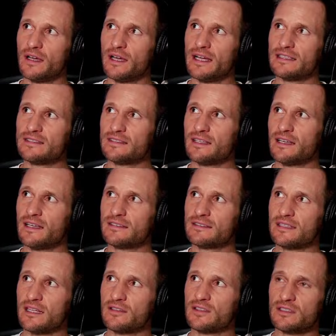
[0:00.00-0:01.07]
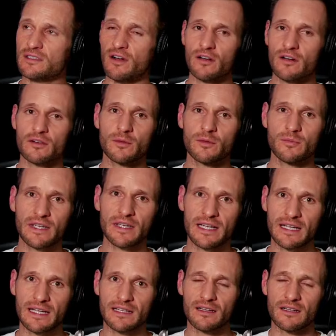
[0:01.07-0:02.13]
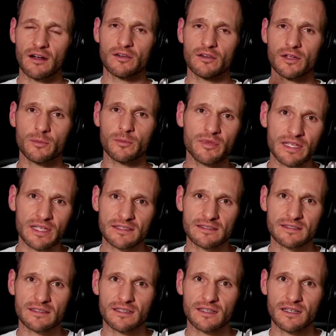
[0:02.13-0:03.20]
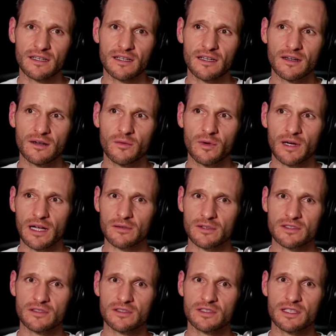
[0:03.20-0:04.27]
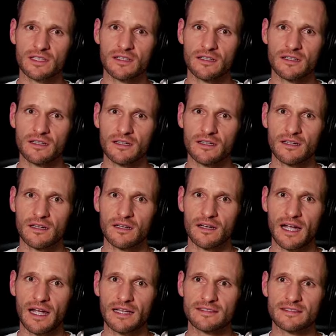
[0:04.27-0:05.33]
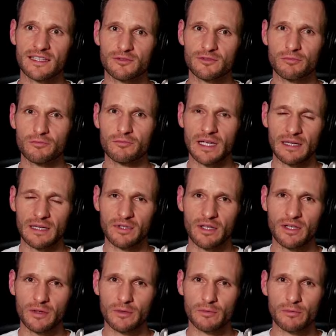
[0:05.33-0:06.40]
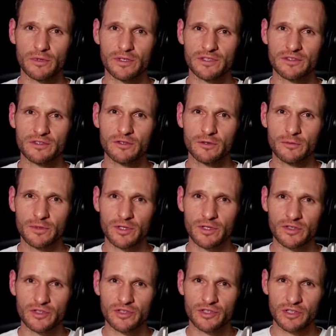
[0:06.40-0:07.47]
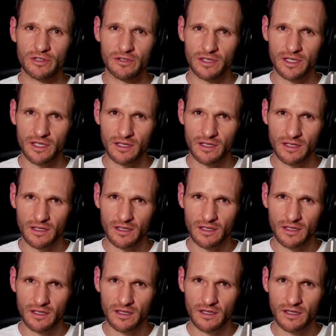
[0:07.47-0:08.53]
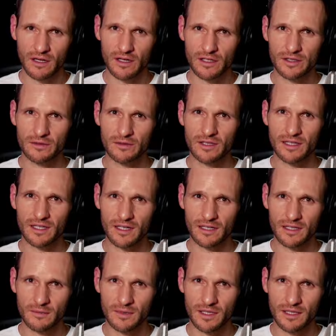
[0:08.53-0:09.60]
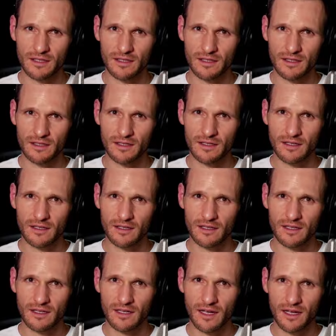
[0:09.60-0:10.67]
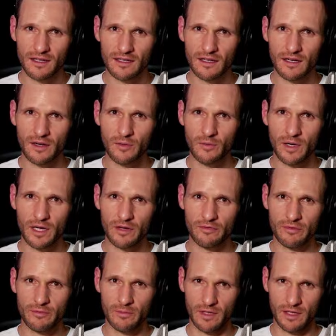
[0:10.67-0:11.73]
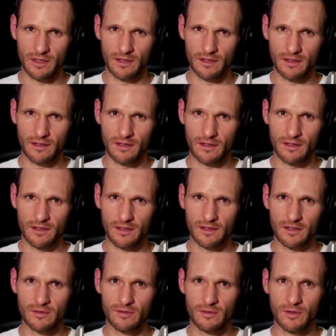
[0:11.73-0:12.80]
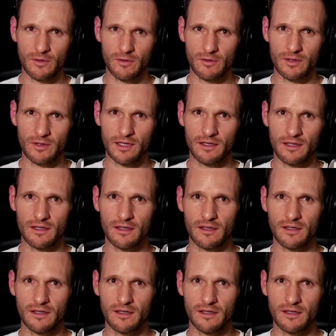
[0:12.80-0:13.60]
it's instead of just auto-completing it auto-completes what I was searching and says below it, resume your journey. Are you kidding me? Get away from me, you corny